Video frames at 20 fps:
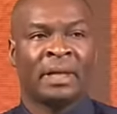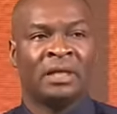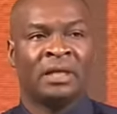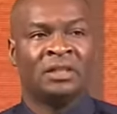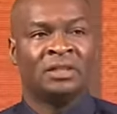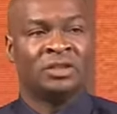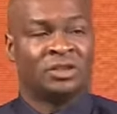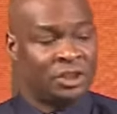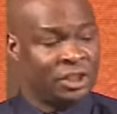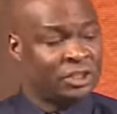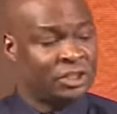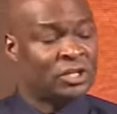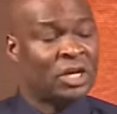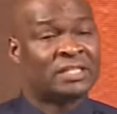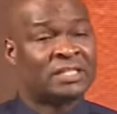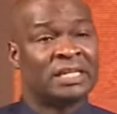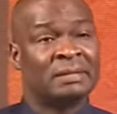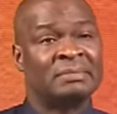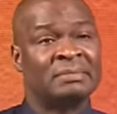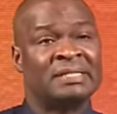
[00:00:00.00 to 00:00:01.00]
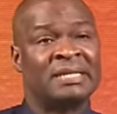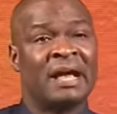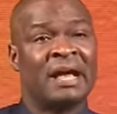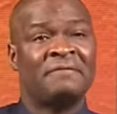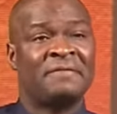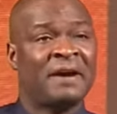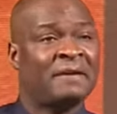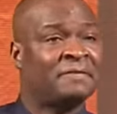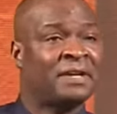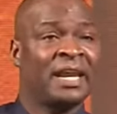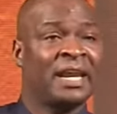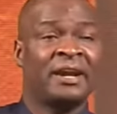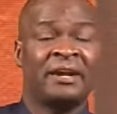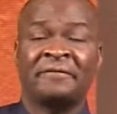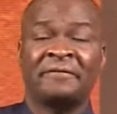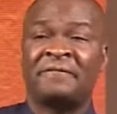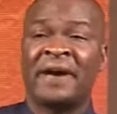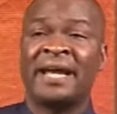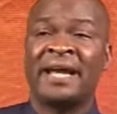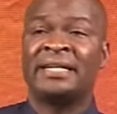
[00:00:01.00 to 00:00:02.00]
Jesus himself, I've
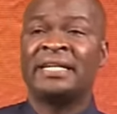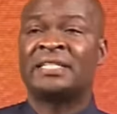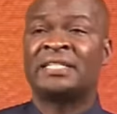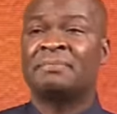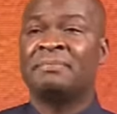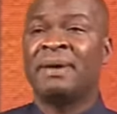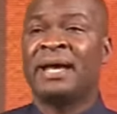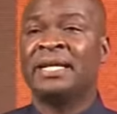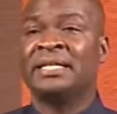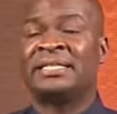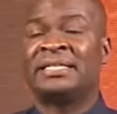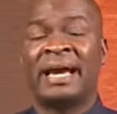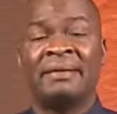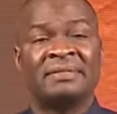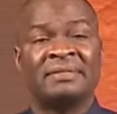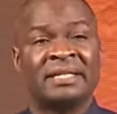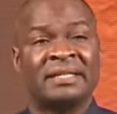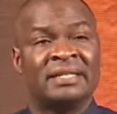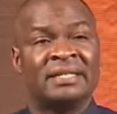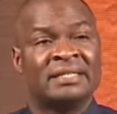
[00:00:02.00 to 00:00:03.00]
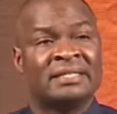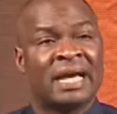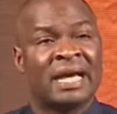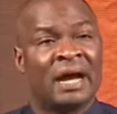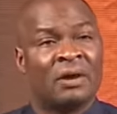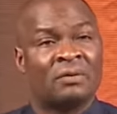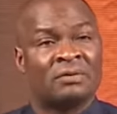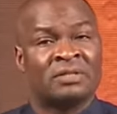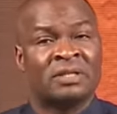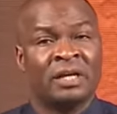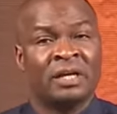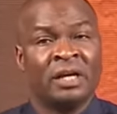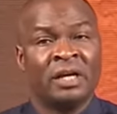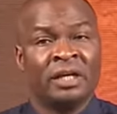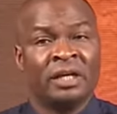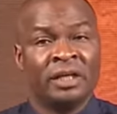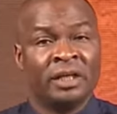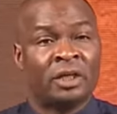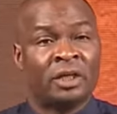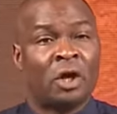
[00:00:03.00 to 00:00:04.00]
clarified this many times in this house,
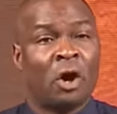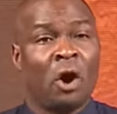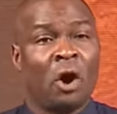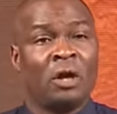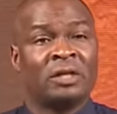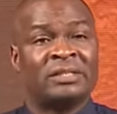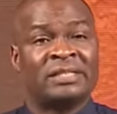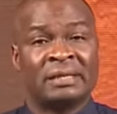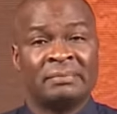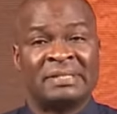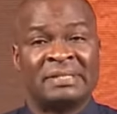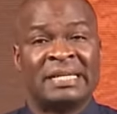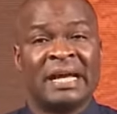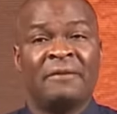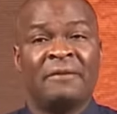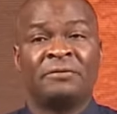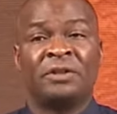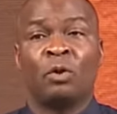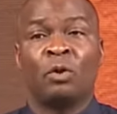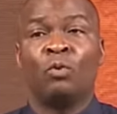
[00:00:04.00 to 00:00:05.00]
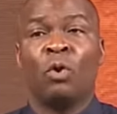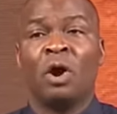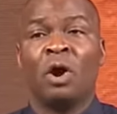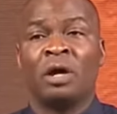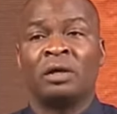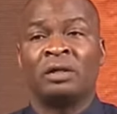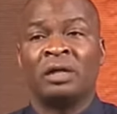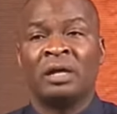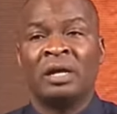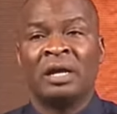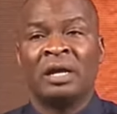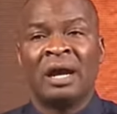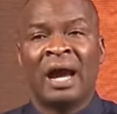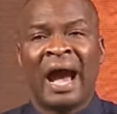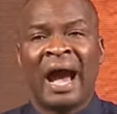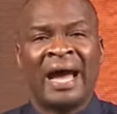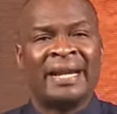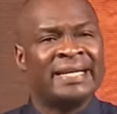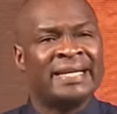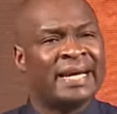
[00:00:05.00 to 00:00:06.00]
he calls himself the word,
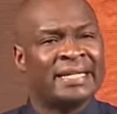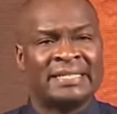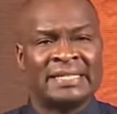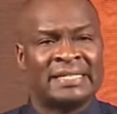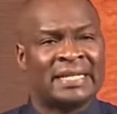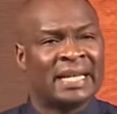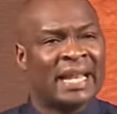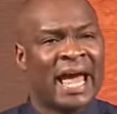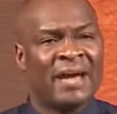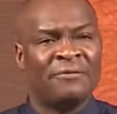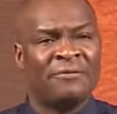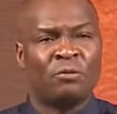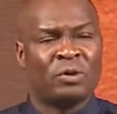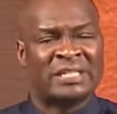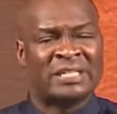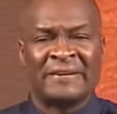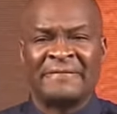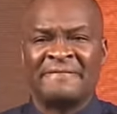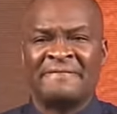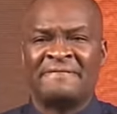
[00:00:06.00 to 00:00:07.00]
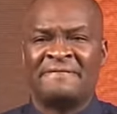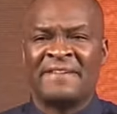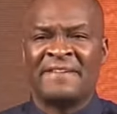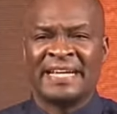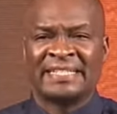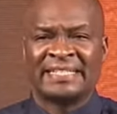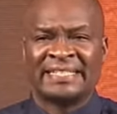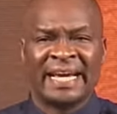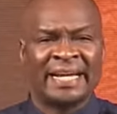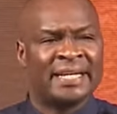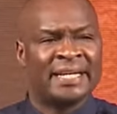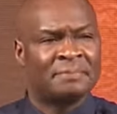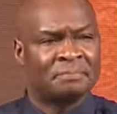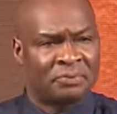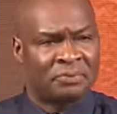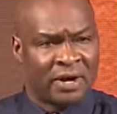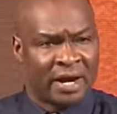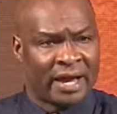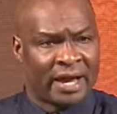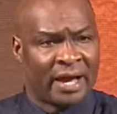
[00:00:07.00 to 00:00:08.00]
and yet his life was invested in
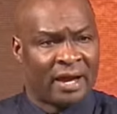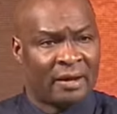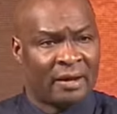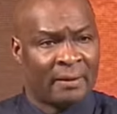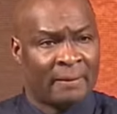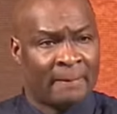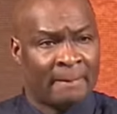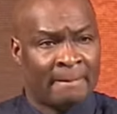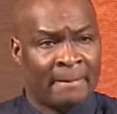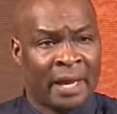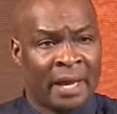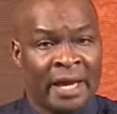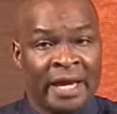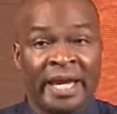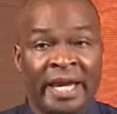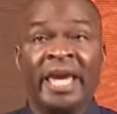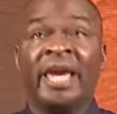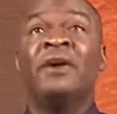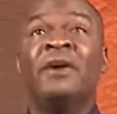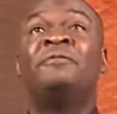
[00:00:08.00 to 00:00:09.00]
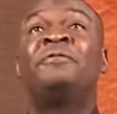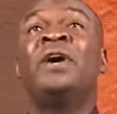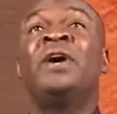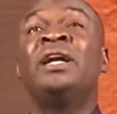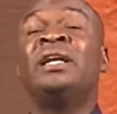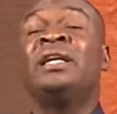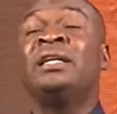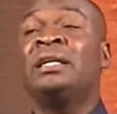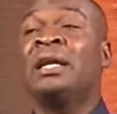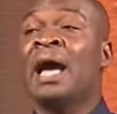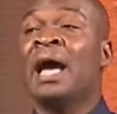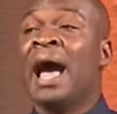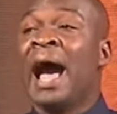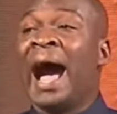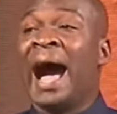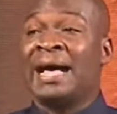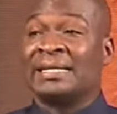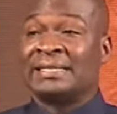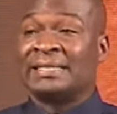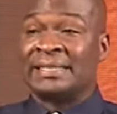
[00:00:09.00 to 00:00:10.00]
prayer.
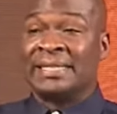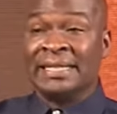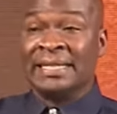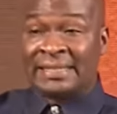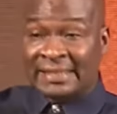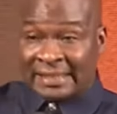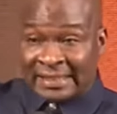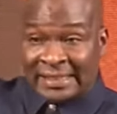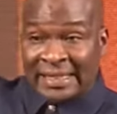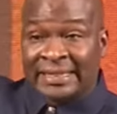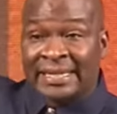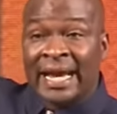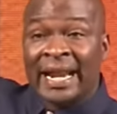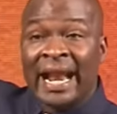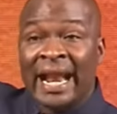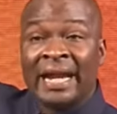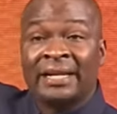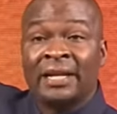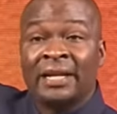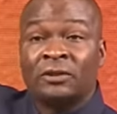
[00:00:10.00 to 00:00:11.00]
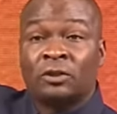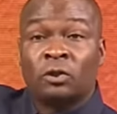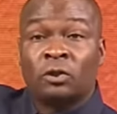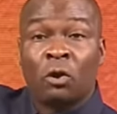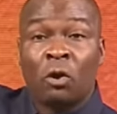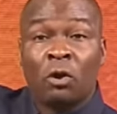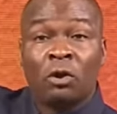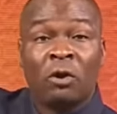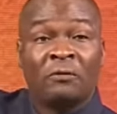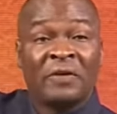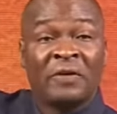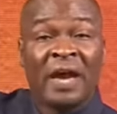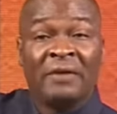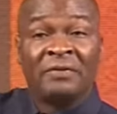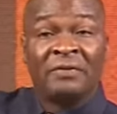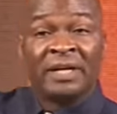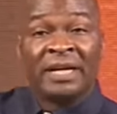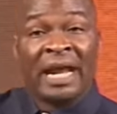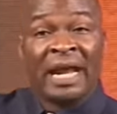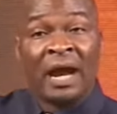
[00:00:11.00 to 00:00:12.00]
Even as he's seated at the throne of
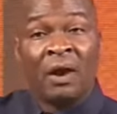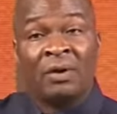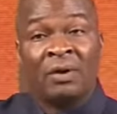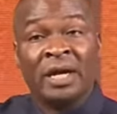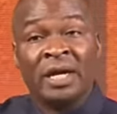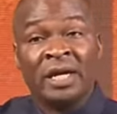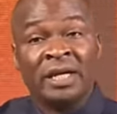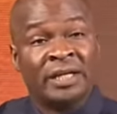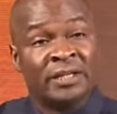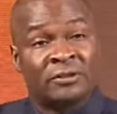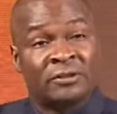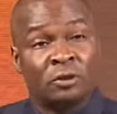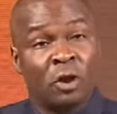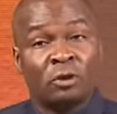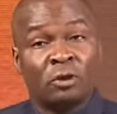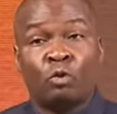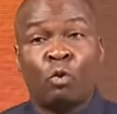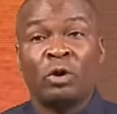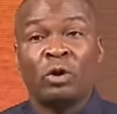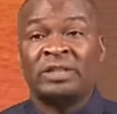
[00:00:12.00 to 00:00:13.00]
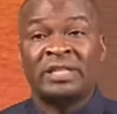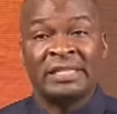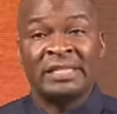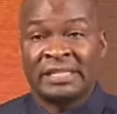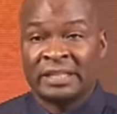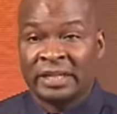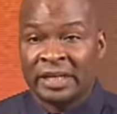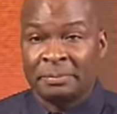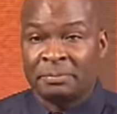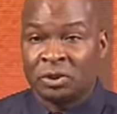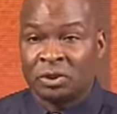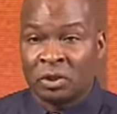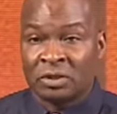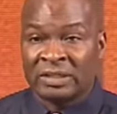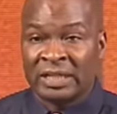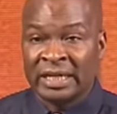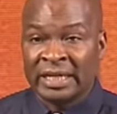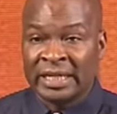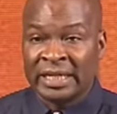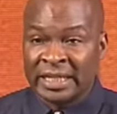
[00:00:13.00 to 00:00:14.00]
heaven now, he's not quoting
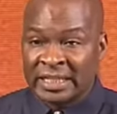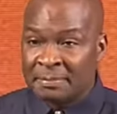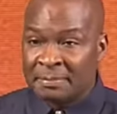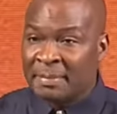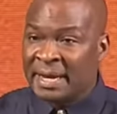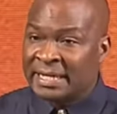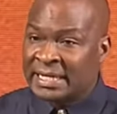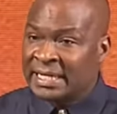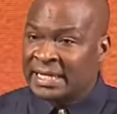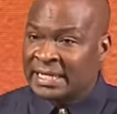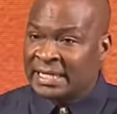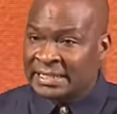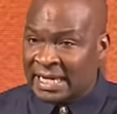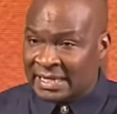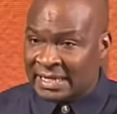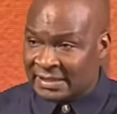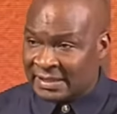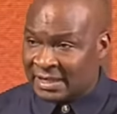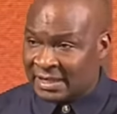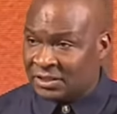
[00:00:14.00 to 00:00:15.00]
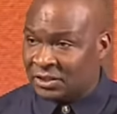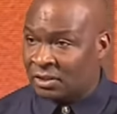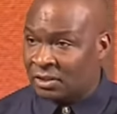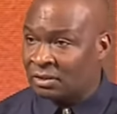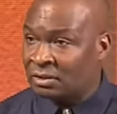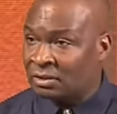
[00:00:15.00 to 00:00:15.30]
scriptures, he's making intercession.